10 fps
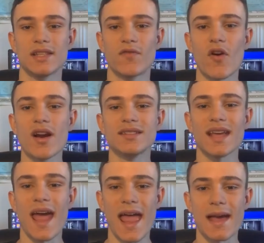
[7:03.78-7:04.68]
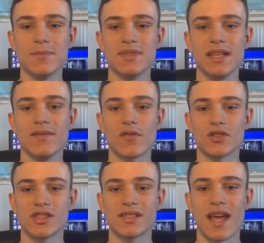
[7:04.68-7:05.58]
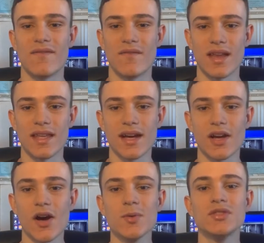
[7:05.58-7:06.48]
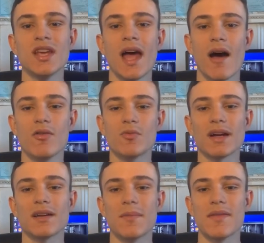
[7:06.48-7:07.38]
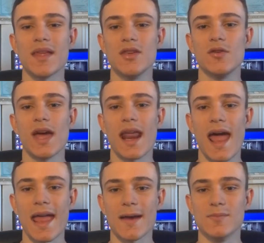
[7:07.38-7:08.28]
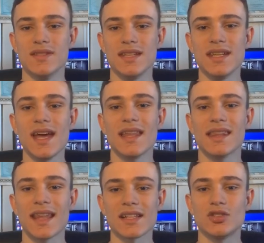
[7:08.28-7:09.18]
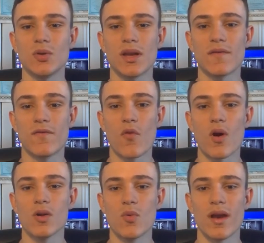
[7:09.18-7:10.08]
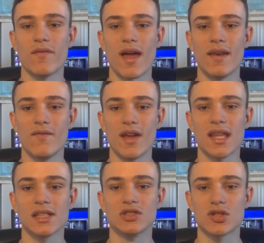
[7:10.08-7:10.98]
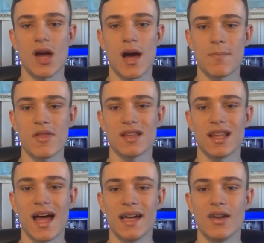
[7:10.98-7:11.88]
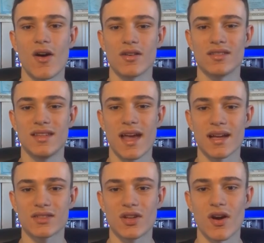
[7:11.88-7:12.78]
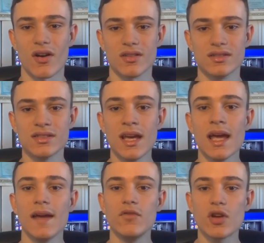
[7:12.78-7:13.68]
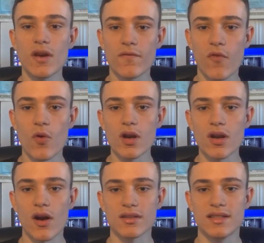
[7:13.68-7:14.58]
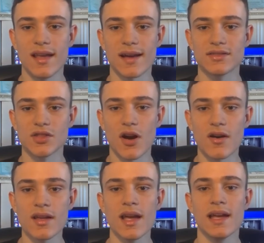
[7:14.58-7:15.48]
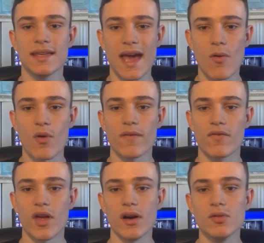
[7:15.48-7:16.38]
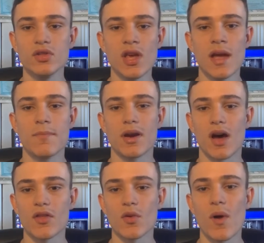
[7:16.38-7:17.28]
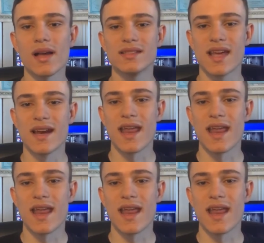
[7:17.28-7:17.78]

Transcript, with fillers: As far as A M D versus Nvidia goes, I would recommend that you get A M D unless you can afford one of Nvidia's top-of-the-line R T X cards. If you can afford an R T X card, get one of those, but otherwise get